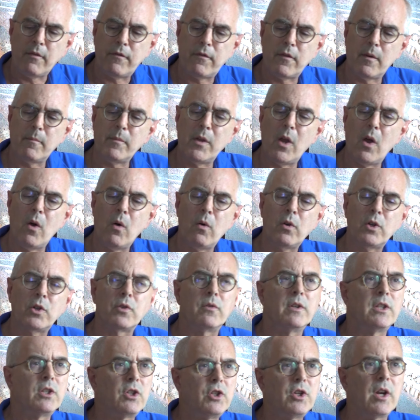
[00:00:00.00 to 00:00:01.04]
from the oak
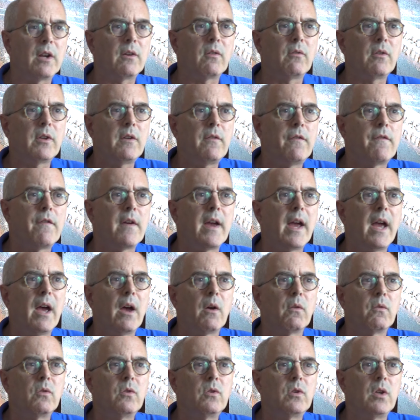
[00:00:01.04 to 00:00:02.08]
trees generally
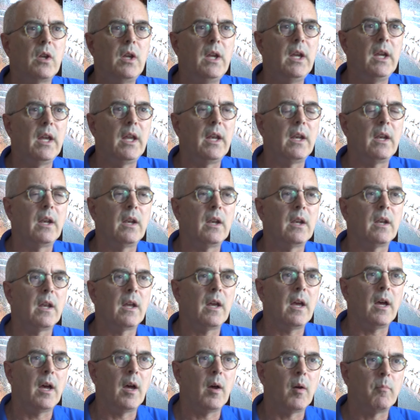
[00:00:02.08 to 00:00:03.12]
found in
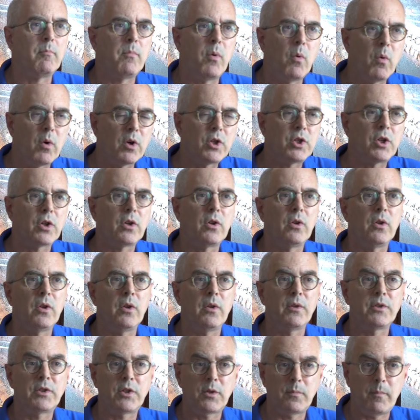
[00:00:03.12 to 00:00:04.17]

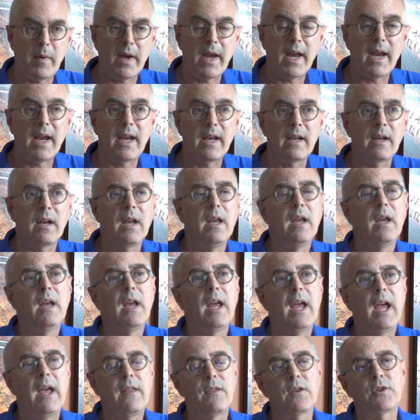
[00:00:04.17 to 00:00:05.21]
Portugal, Spain,
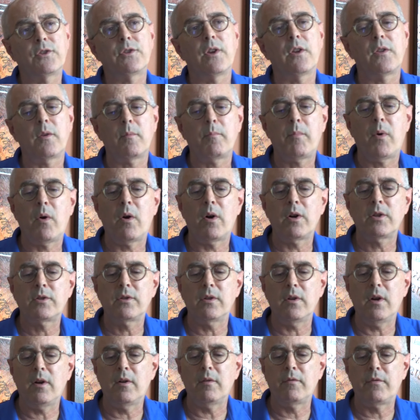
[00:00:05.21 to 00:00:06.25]
and the southern
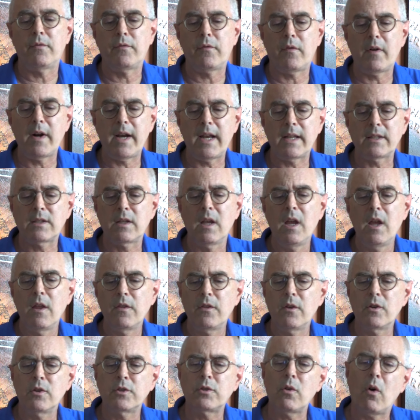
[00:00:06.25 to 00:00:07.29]
parts of France,
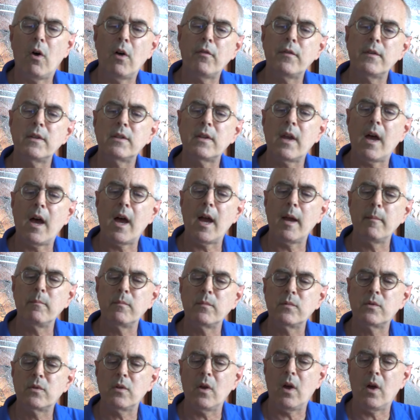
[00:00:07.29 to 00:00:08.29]
there's oftentimes